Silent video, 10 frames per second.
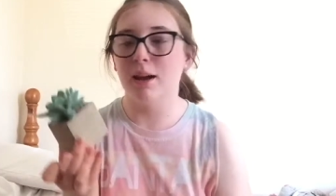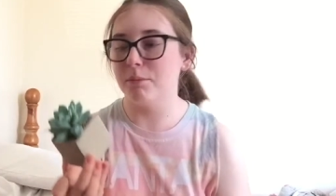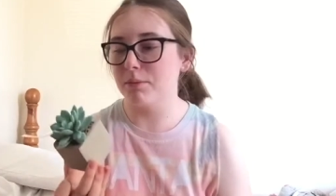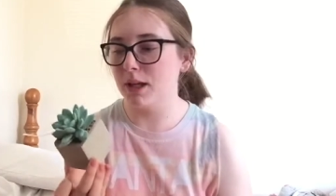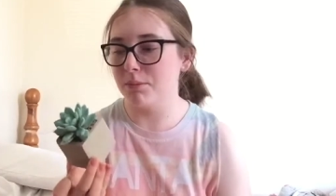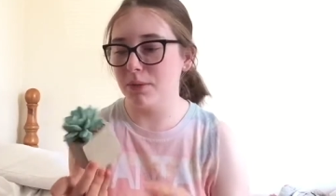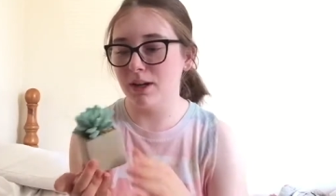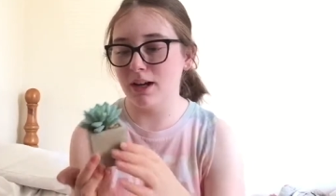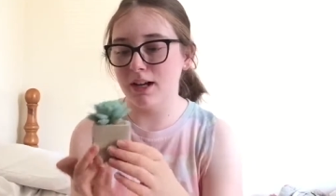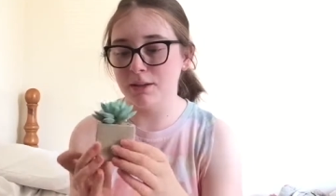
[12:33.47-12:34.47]
um,
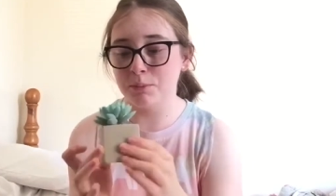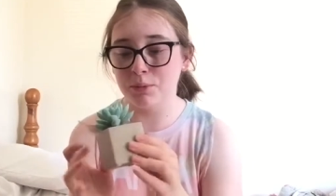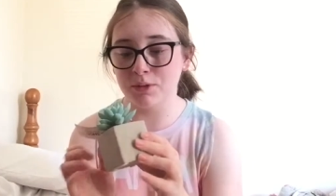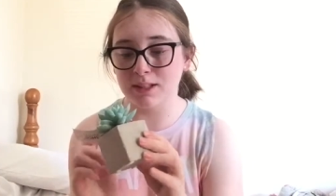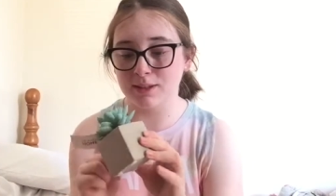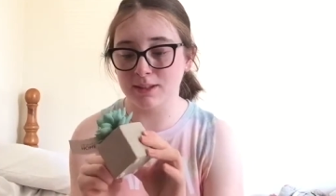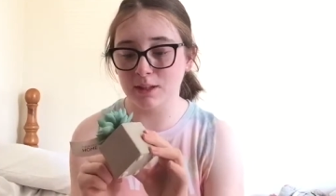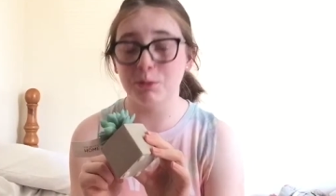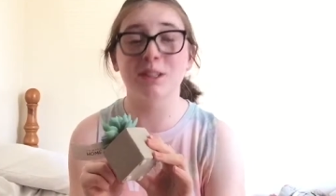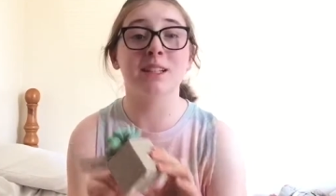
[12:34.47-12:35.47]
but I bought this because
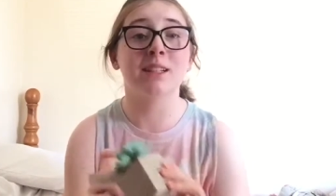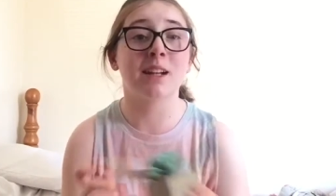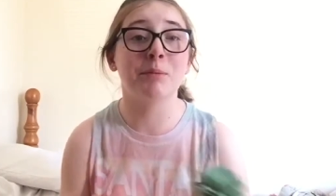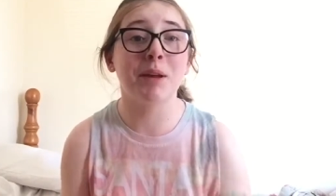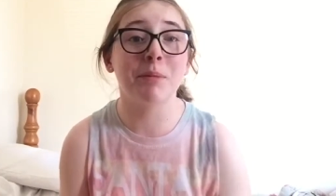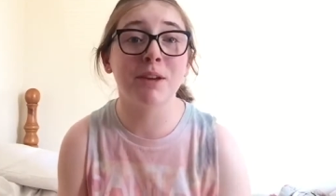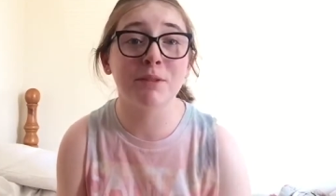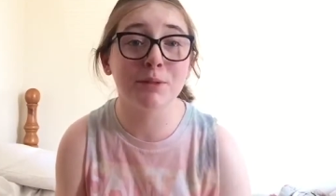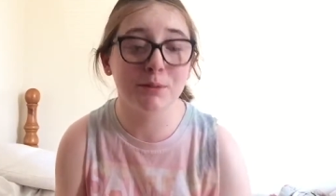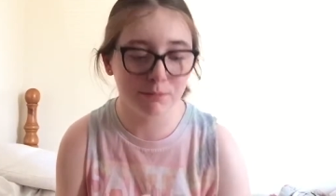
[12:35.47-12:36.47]
I wanted to make my
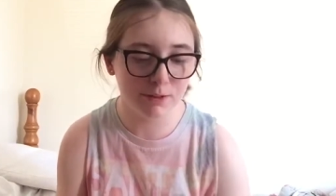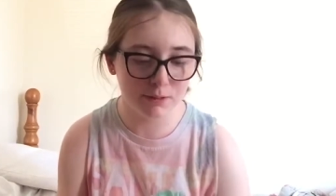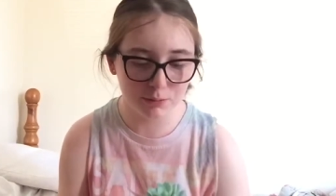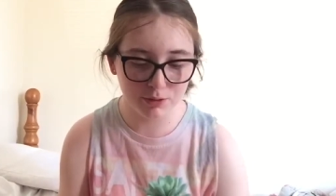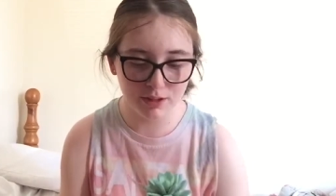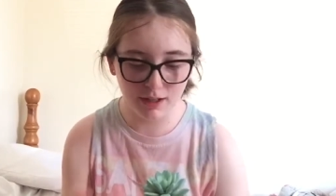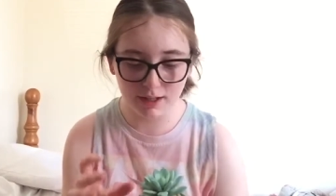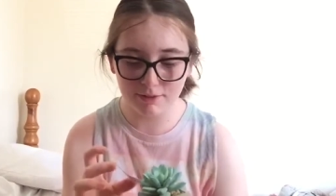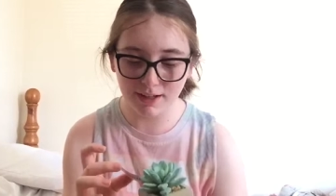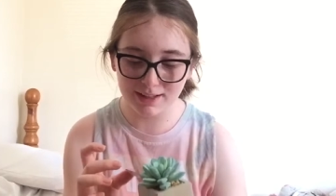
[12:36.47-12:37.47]
room feel more
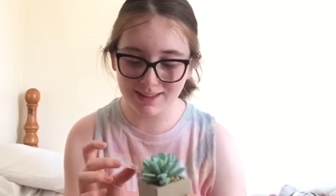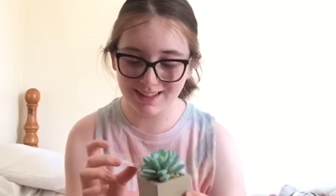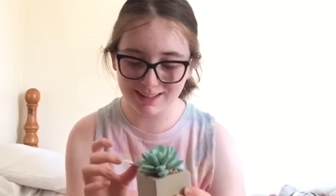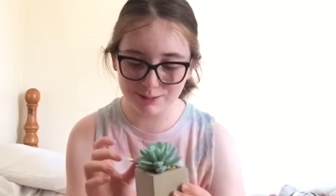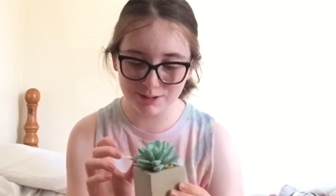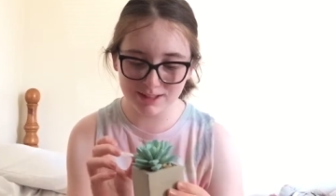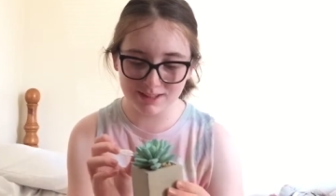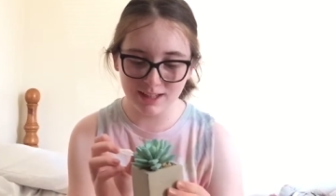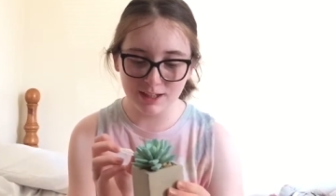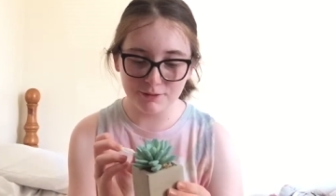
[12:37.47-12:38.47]
alive and this
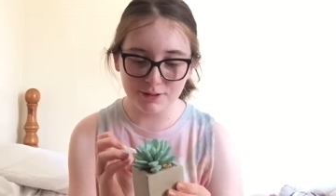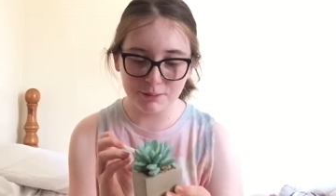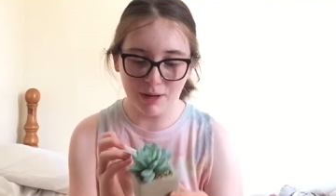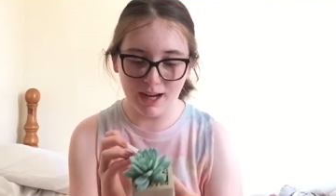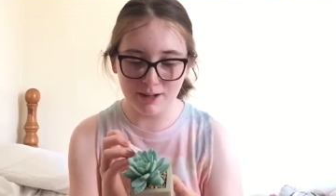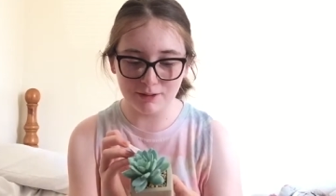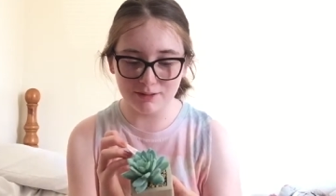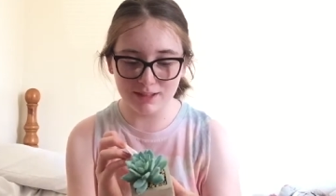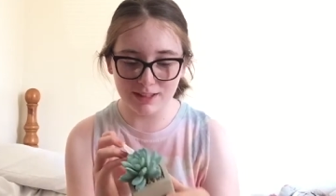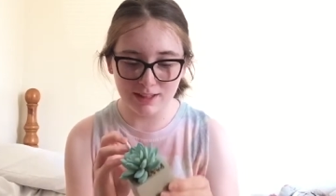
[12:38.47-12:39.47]
was £3
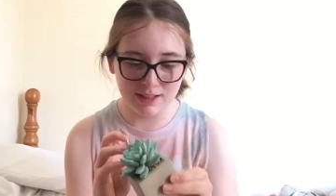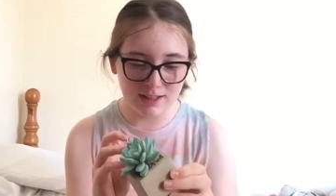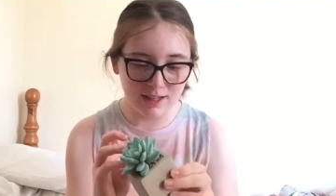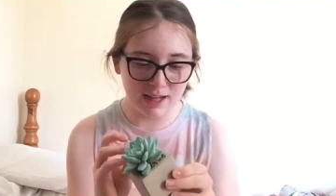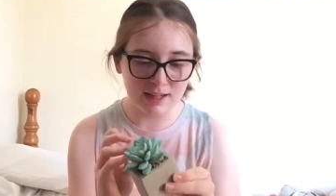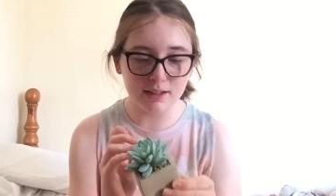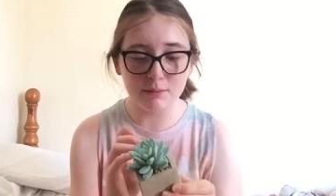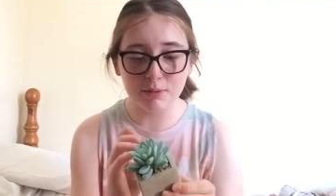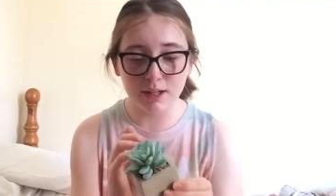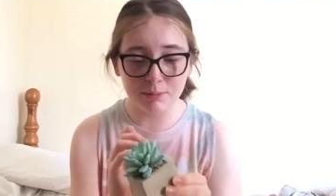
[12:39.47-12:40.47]
and
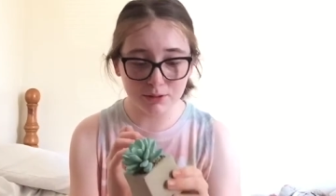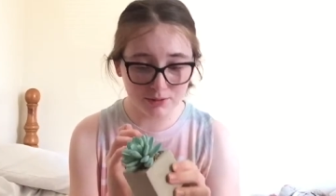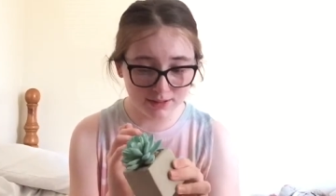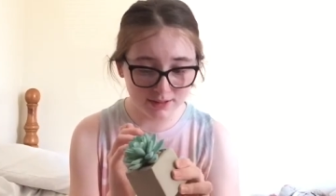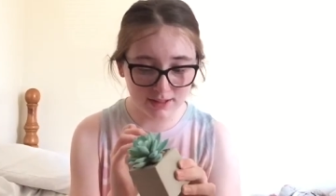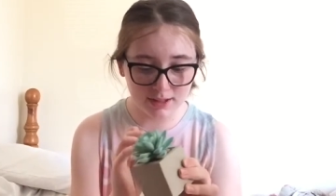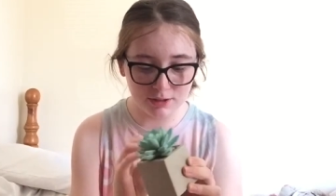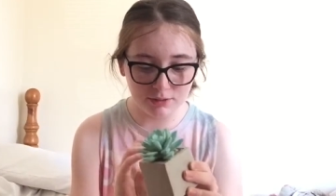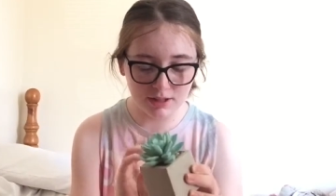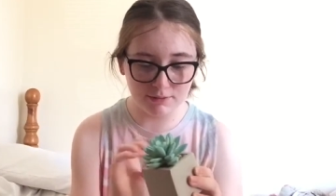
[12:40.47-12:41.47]
Primark honestly they
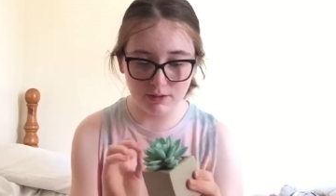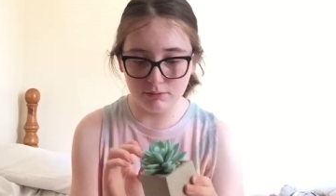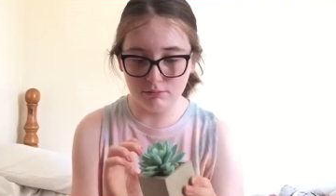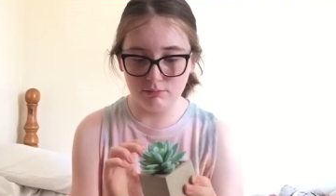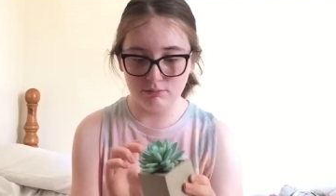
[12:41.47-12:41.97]
do have, oh,